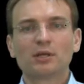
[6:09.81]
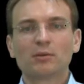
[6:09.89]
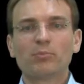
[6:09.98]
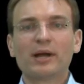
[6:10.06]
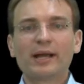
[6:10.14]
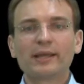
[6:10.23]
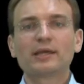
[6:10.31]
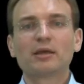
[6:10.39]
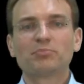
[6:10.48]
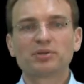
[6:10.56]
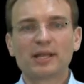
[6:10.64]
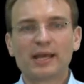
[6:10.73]
by
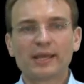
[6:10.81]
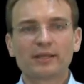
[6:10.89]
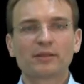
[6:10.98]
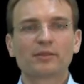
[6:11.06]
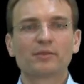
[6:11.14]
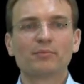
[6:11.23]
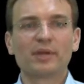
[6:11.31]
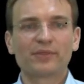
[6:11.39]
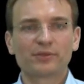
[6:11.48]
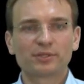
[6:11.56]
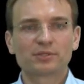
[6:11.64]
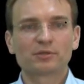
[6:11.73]
applying the
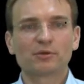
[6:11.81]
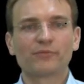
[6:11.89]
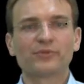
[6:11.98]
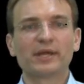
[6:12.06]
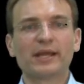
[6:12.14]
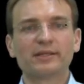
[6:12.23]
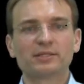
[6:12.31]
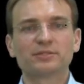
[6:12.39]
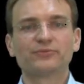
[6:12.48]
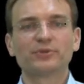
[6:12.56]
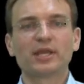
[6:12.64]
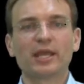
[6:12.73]
method of the
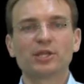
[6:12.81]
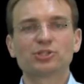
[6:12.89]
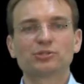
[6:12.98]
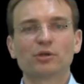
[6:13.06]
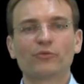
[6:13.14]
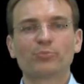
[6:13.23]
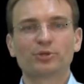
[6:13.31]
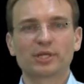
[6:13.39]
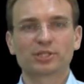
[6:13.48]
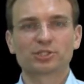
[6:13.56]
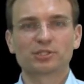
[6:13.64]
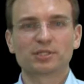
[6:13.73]
identification of
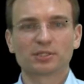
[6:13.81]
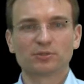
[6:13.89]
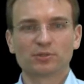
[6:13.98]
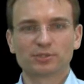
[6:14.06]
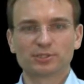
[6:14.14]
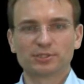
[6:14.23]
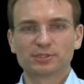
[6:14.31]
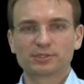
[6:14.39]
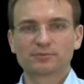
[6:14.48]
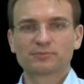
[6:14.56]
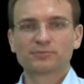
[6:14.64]
production technologies.